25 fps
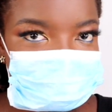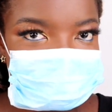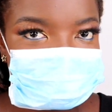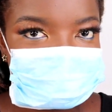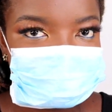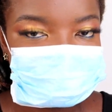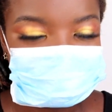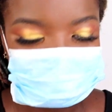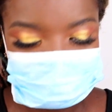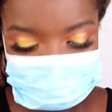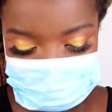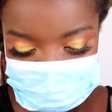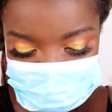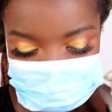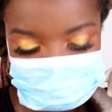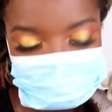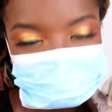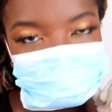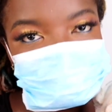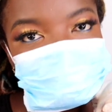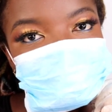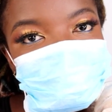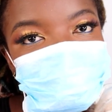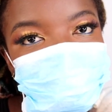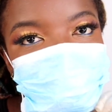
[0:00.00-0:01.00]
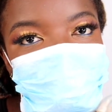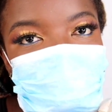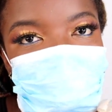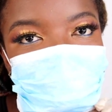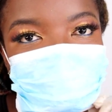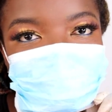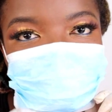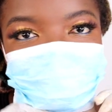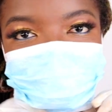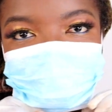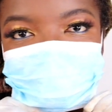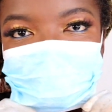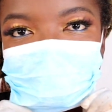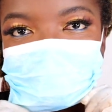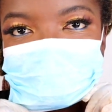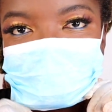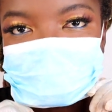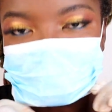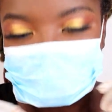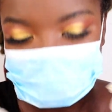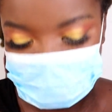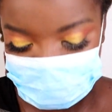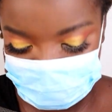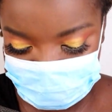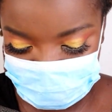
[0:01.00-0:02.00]
this,
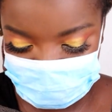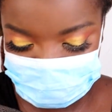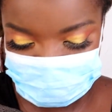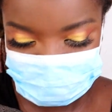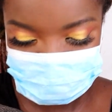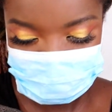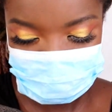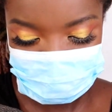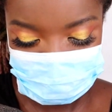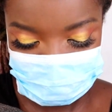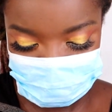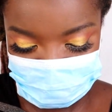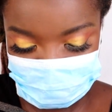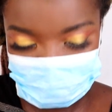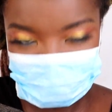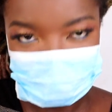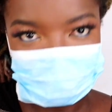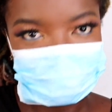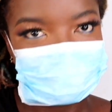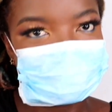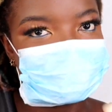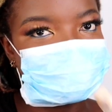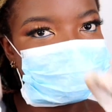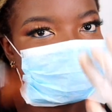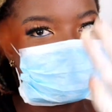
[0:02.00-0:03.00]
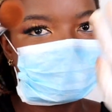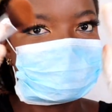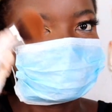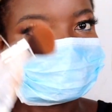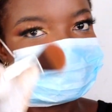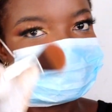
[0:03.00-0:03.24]
and then walk.